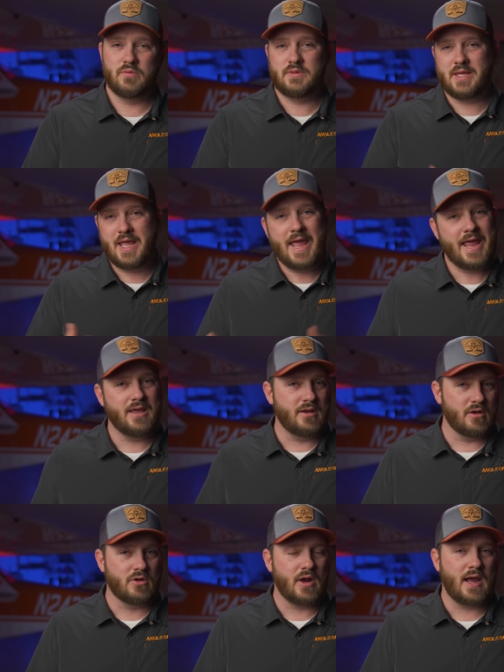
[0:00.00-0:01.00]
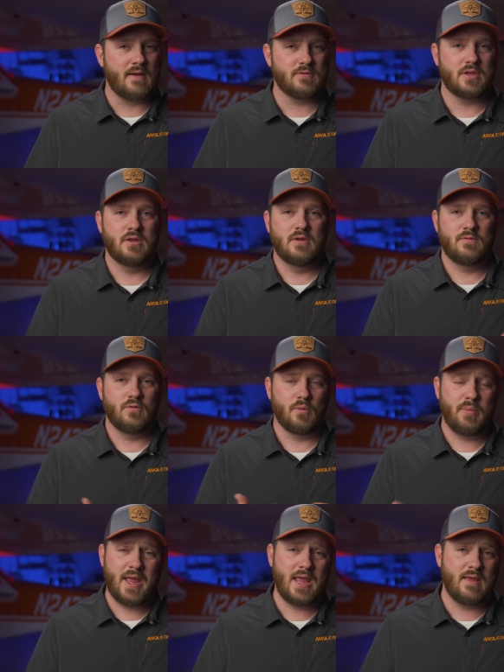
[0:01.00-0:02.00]
the A in aircraft for
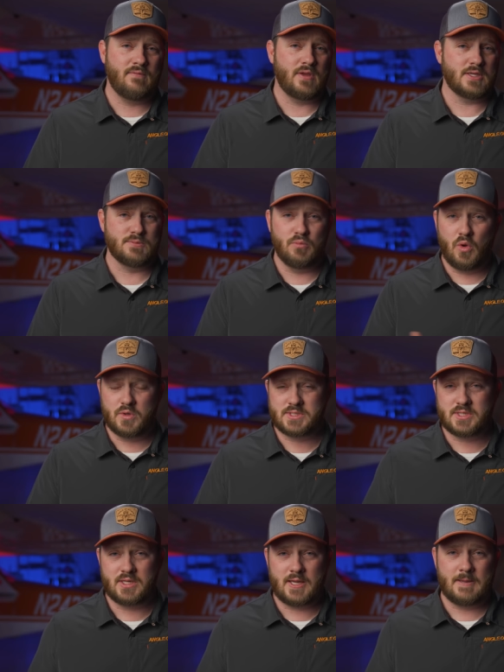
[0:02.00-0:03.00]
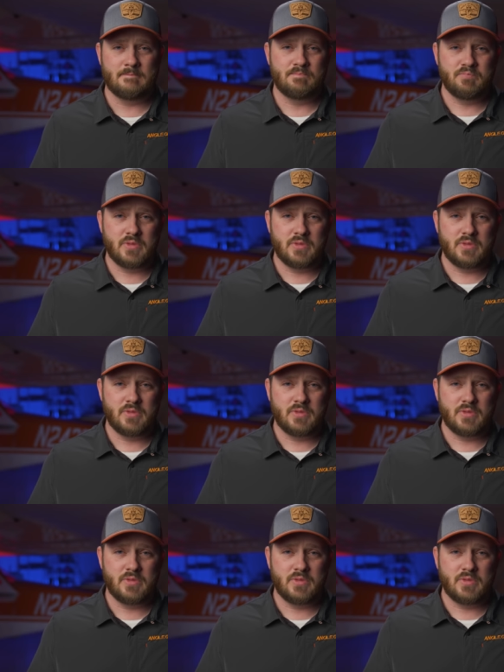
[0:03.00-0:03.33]
Pave is mostly